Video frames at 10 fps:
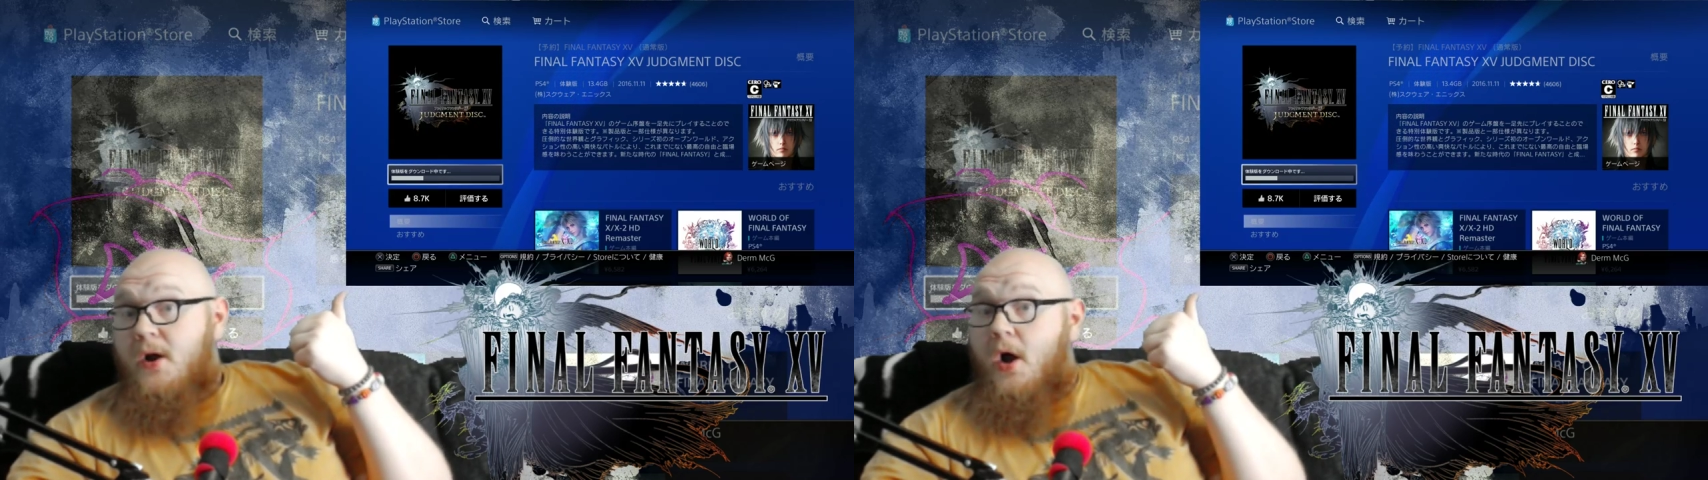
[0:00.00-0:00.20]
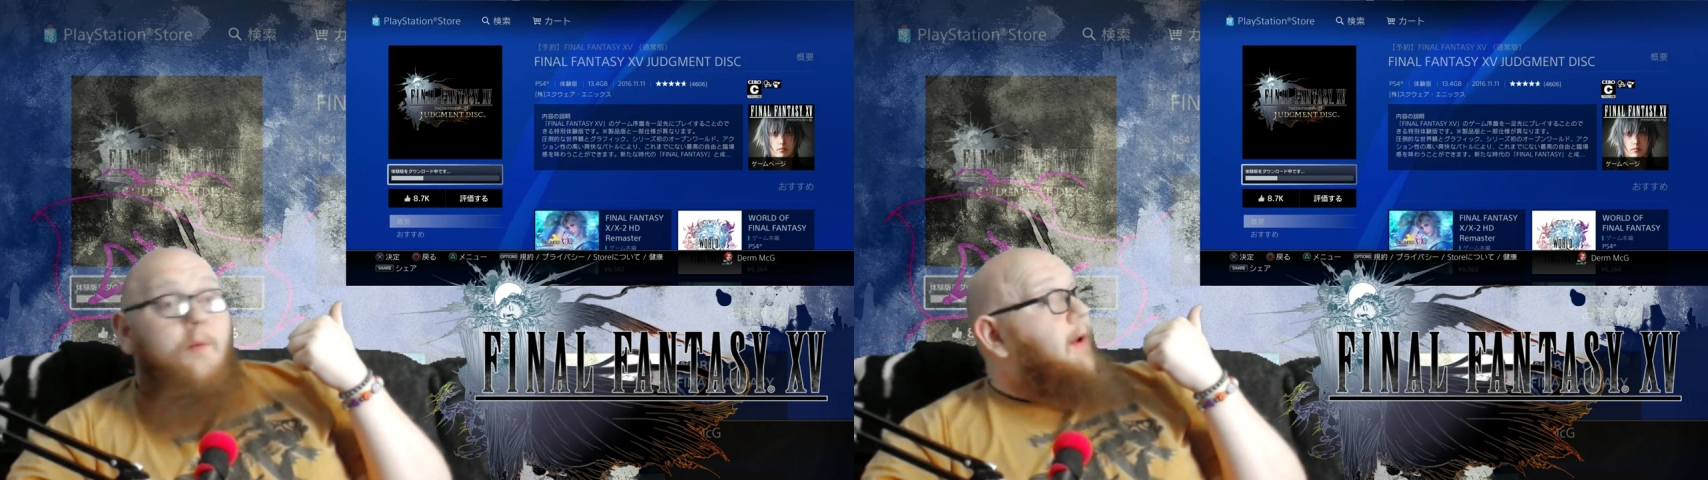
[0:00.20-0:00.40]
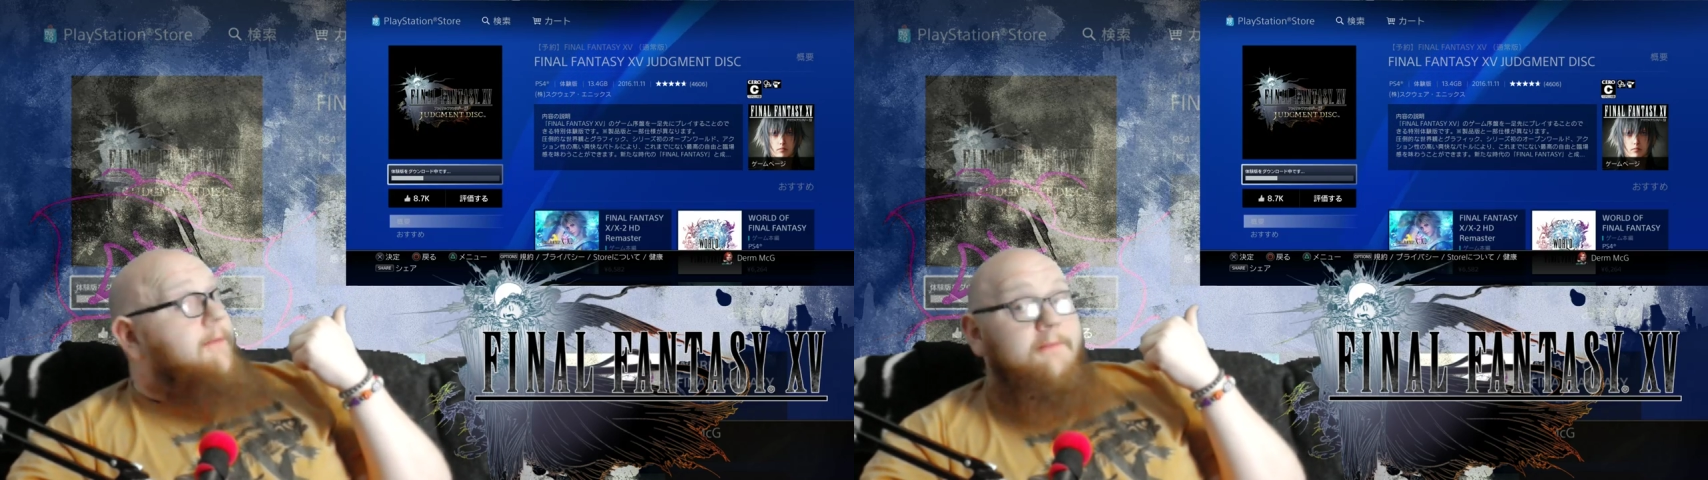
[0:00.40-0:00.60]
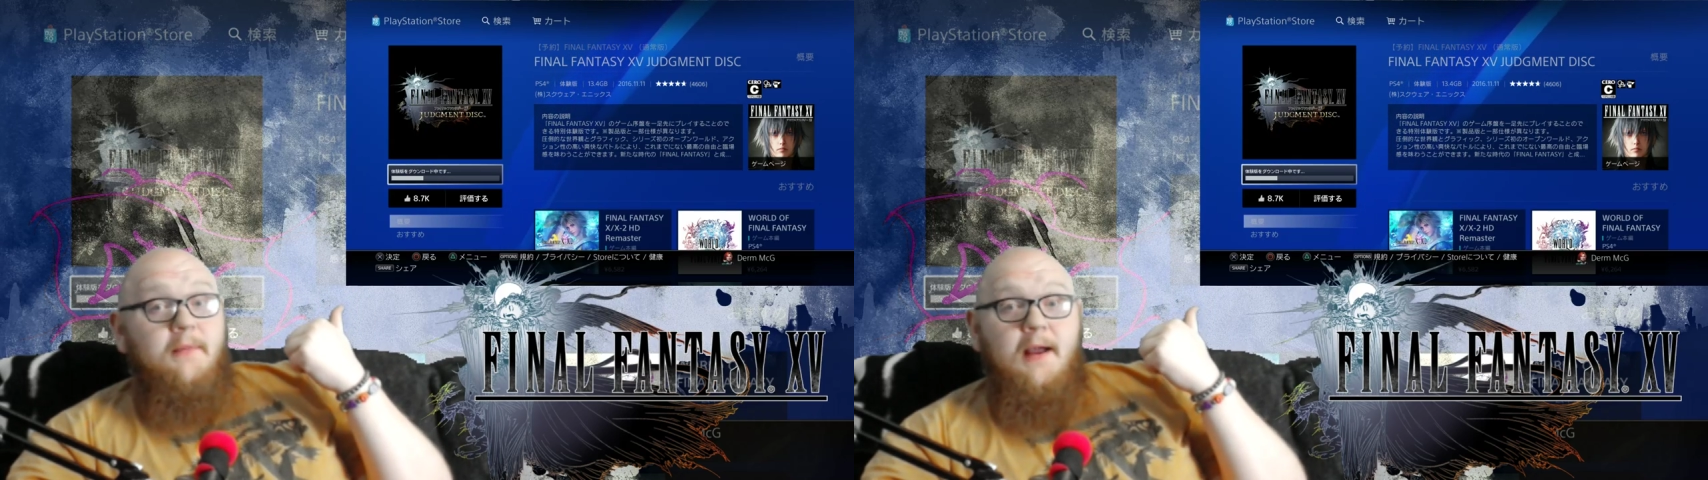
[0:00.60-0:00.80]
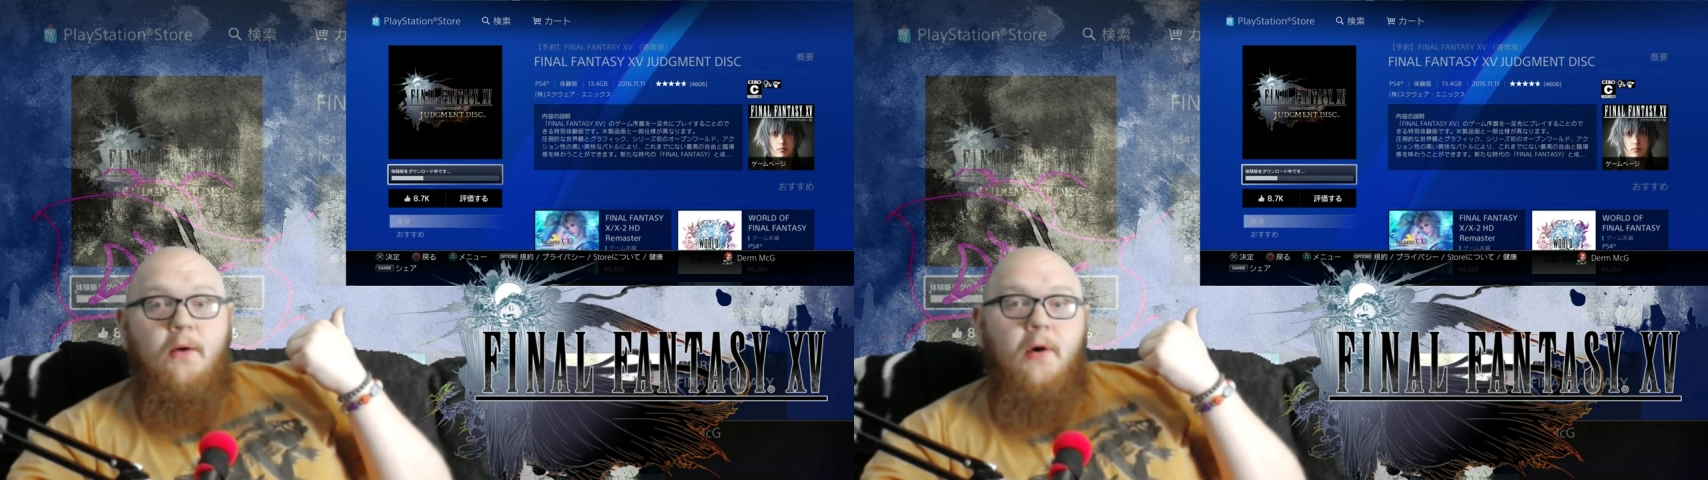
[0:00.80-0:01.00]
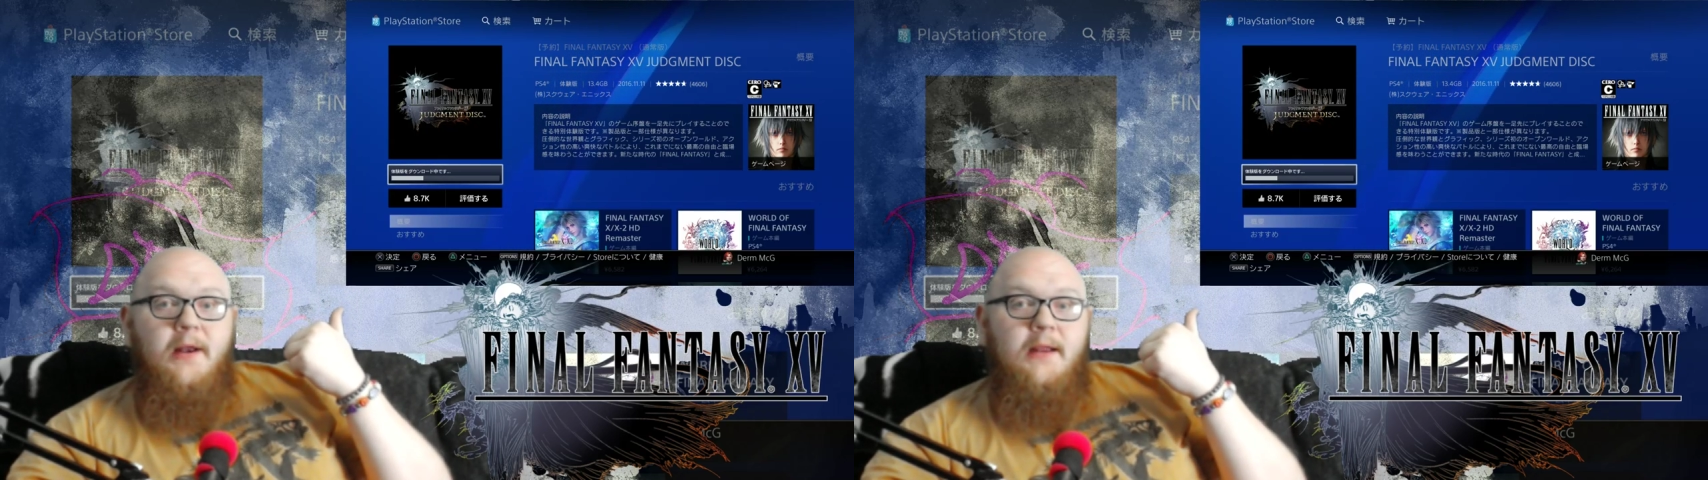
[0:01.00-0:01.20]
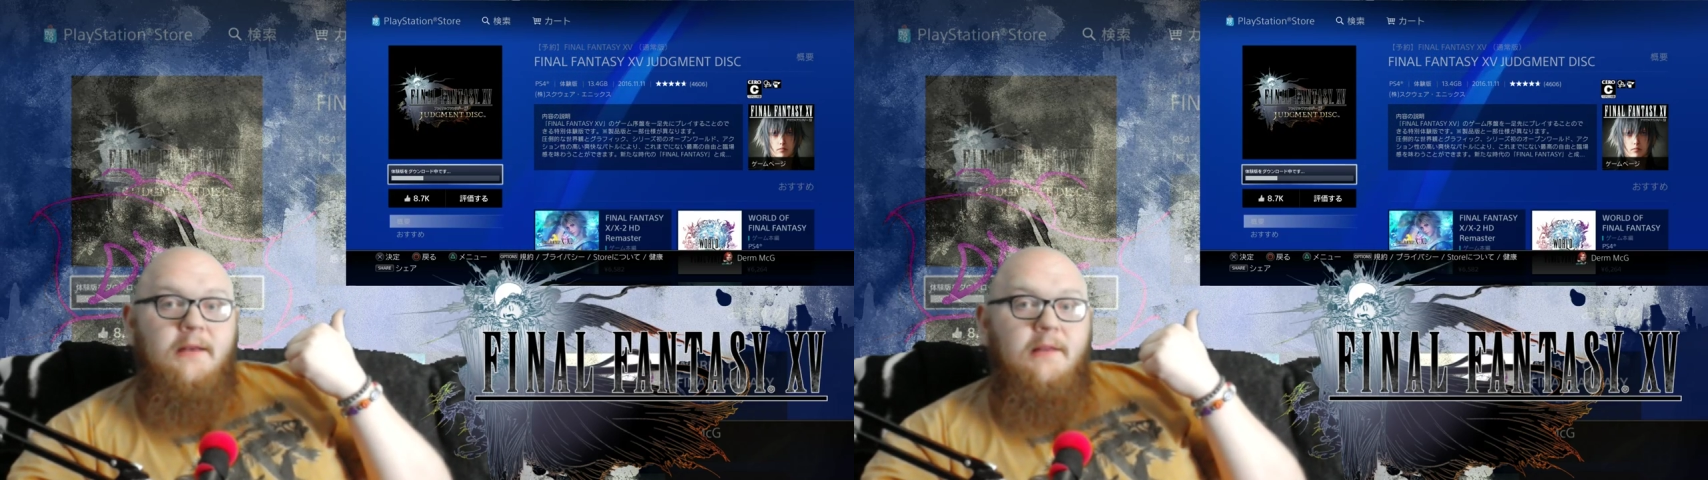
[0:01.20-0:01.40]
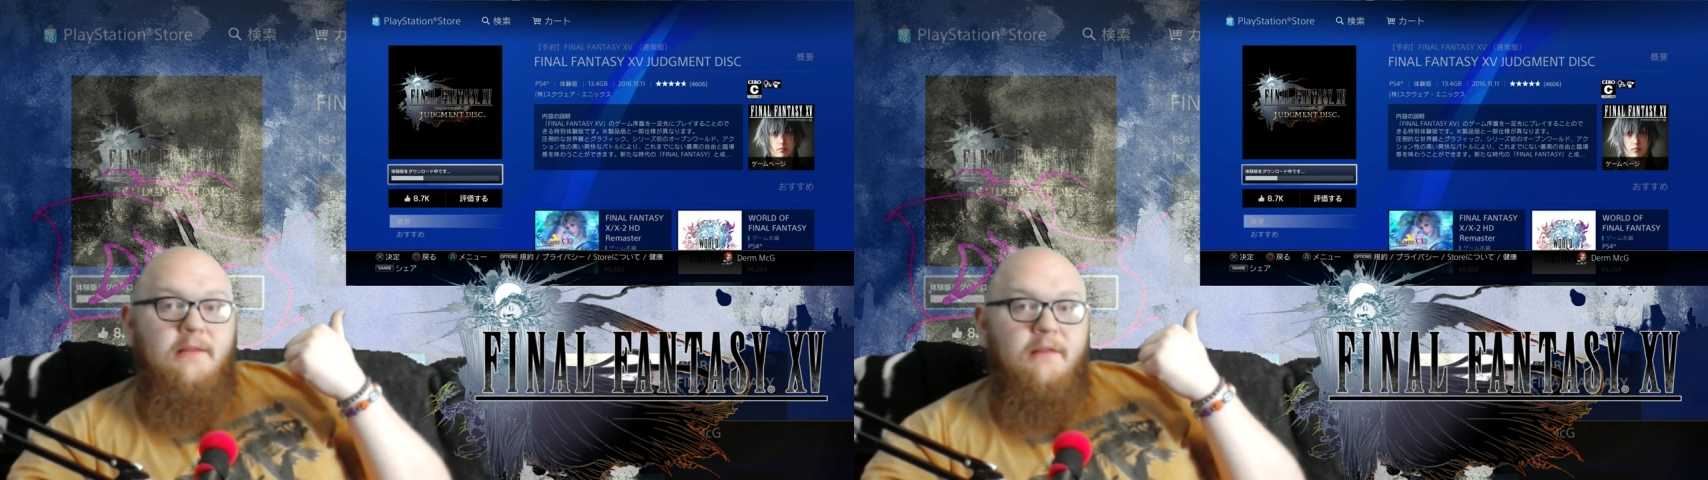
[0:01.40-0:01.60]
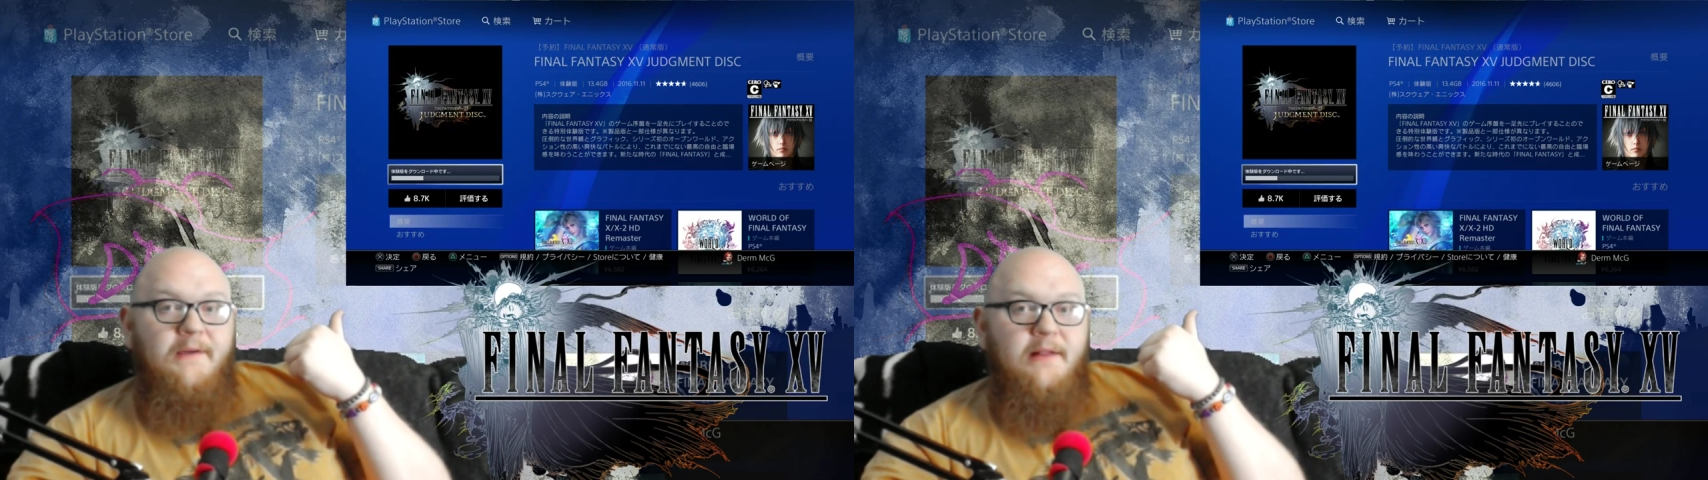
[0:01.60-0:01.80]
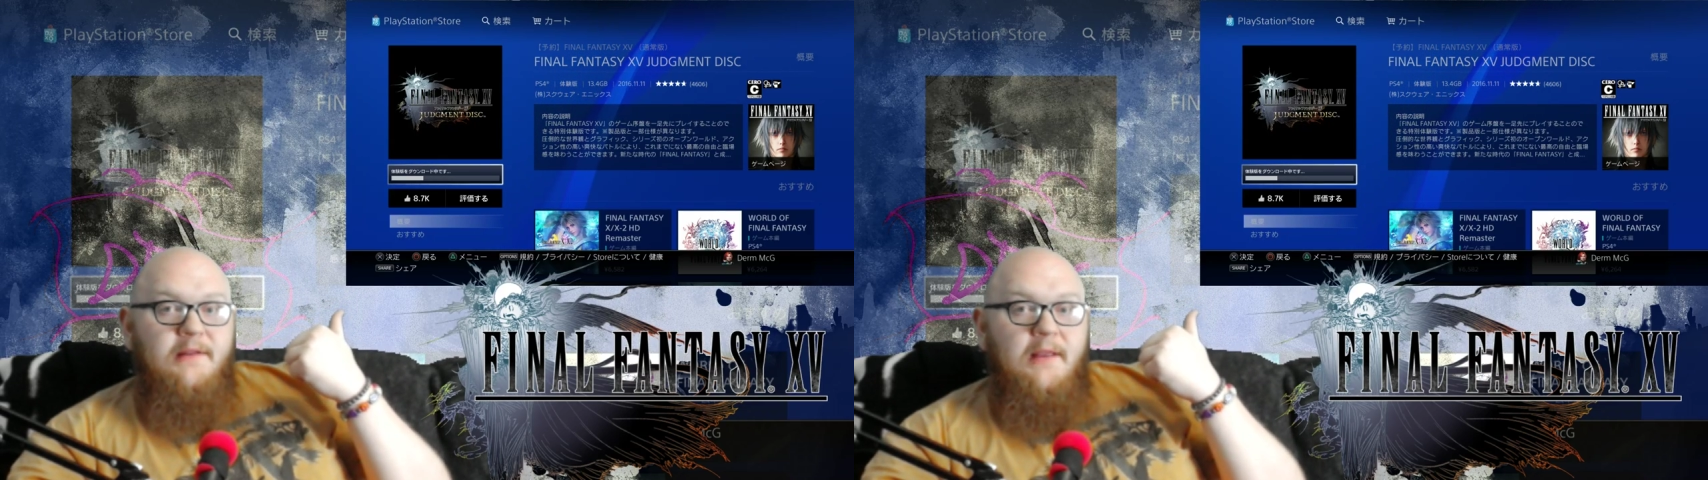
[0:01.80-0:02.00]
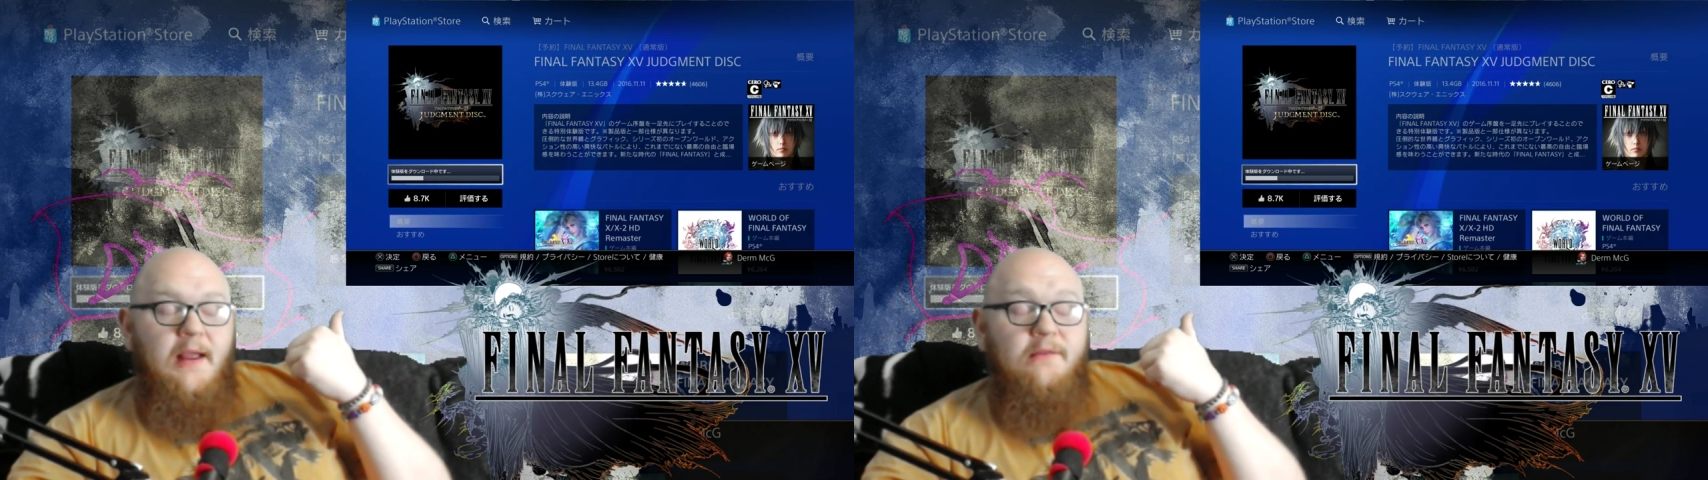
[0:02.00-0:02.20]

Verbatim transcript: not waiting. I want to get into this as fast as I can.